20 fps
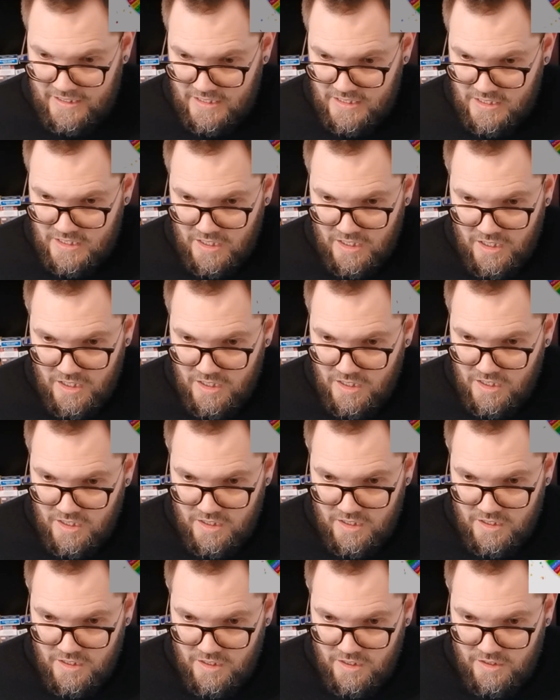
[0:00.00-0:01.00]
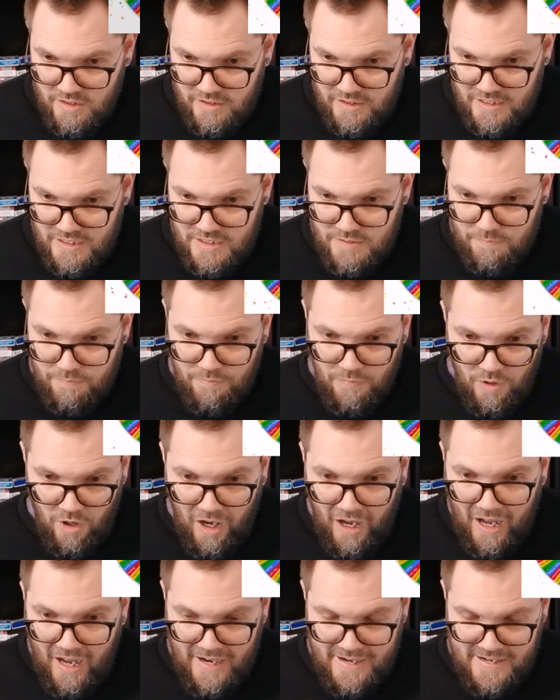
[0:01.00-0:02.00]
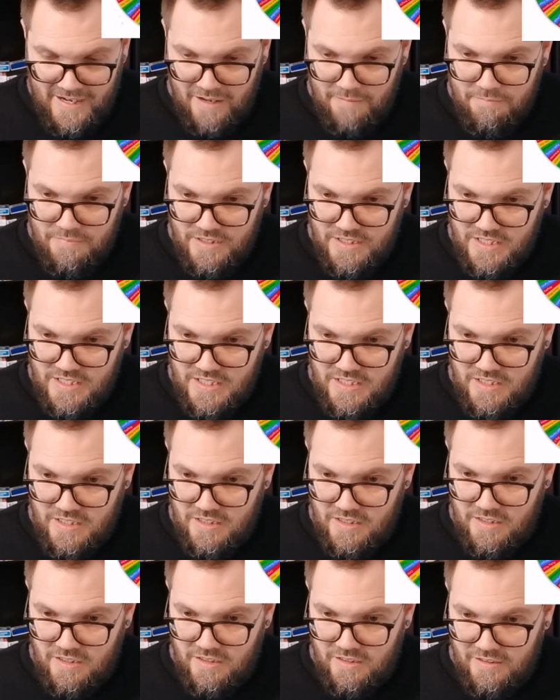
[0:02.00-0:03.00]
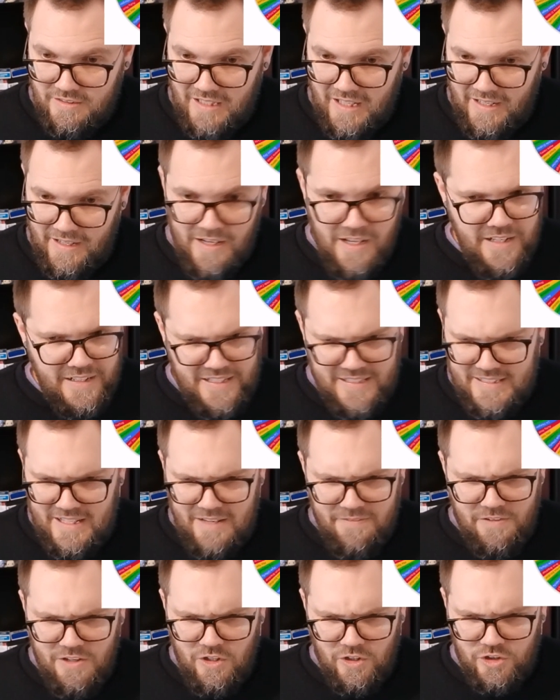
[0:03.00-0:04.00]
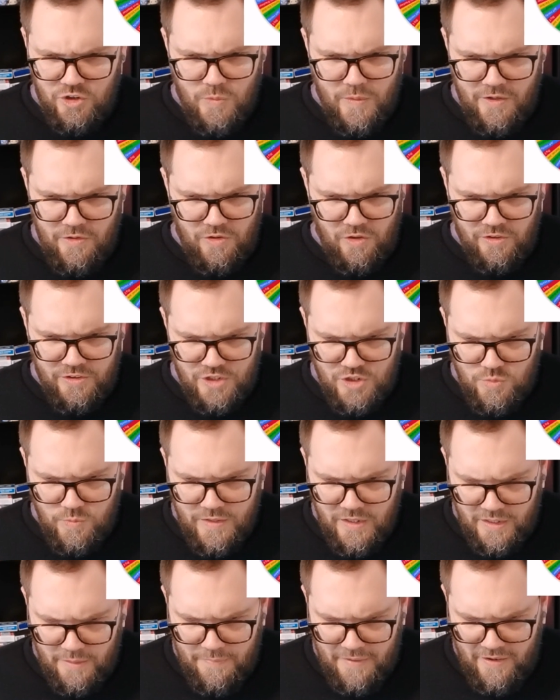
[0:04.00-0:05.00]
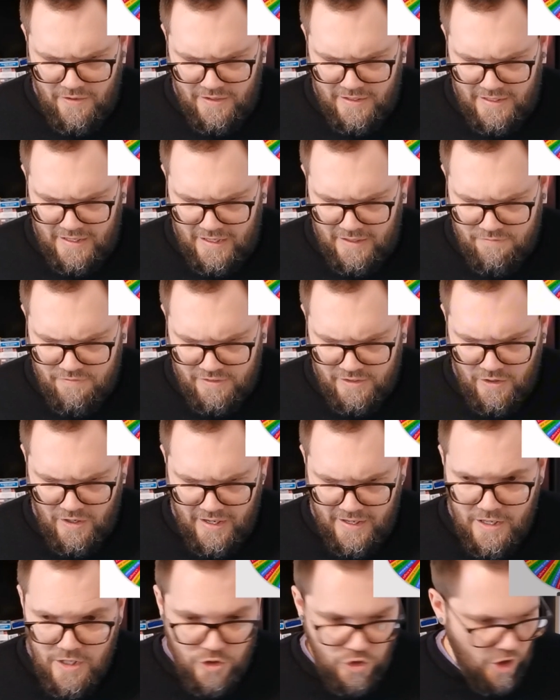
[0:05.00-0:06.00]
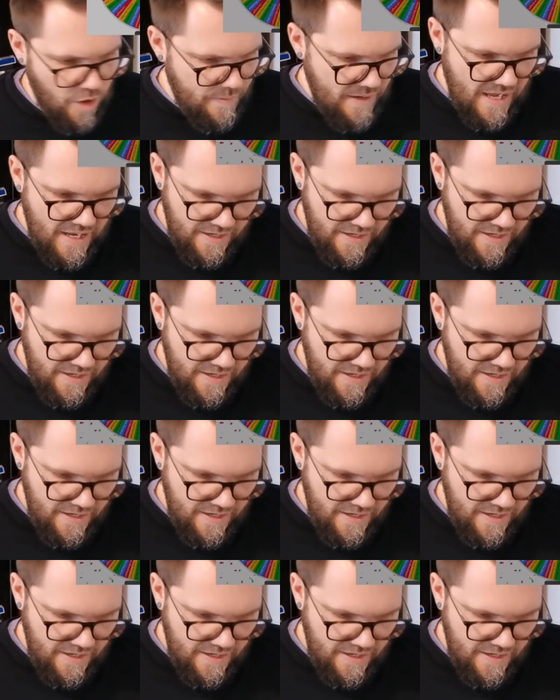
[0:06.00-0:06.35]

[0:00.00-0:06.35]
these high numbers done. There's definitely not 200 on this wheel, apparently. Even though Darby